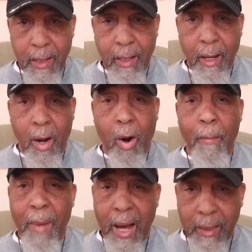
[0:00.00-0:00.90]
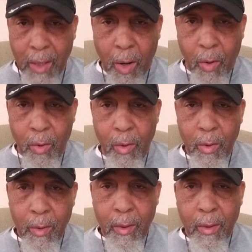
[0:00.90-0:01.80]
or by law,
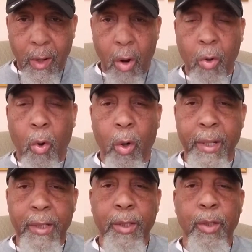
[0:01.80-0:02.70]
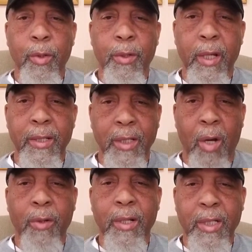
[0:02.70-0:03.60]
according to the
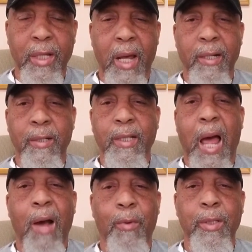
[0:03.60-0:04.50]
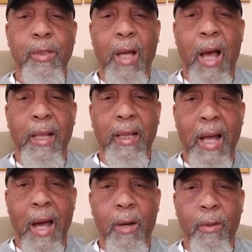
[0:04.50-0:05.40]
zoning standards, I was
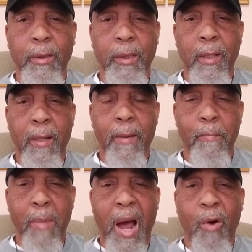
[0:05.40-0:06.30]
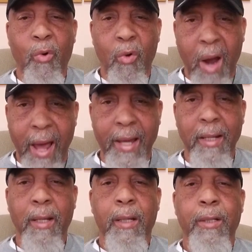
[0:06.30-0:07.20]
allowed by right
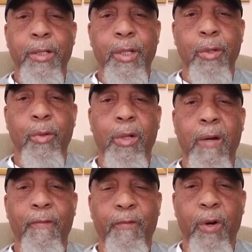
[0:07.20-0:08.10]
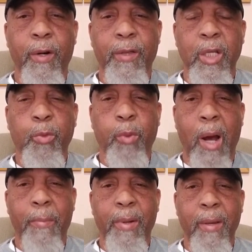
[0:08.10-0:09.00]
to convert this
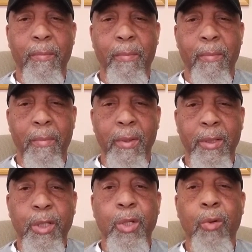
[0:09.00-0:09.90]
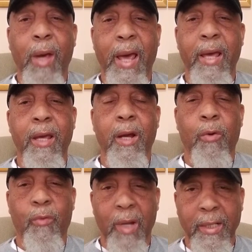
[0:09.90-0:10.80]
property to a
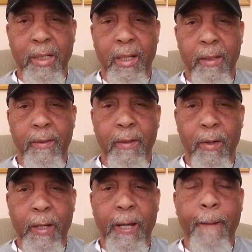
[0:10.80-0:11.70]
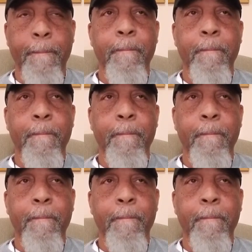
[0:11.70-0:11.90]
resident. Okay.